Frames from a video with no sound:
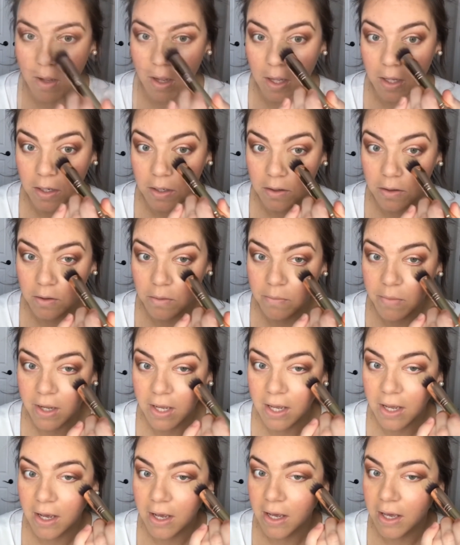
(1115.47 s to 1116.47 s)
under
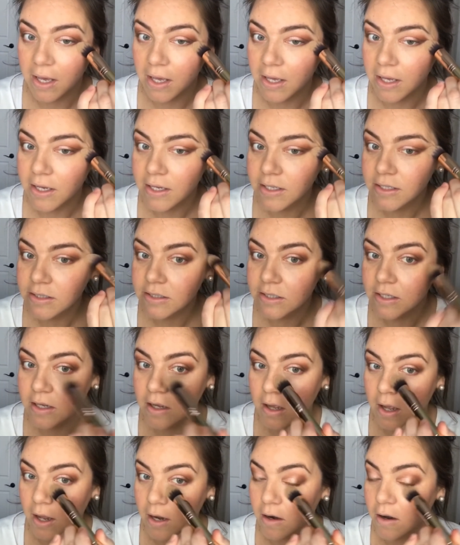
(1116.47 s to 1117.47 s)
my eyes,
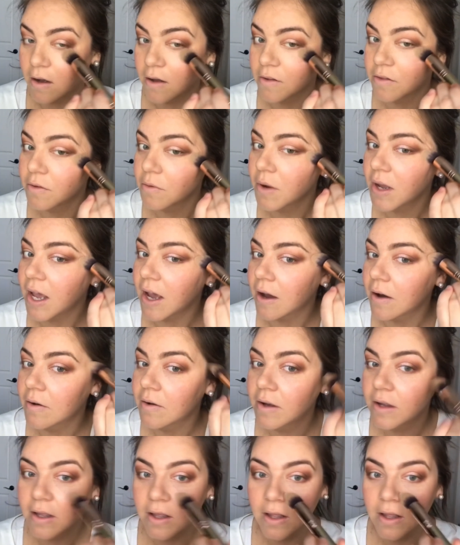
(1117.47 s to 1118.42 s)
and all the way out.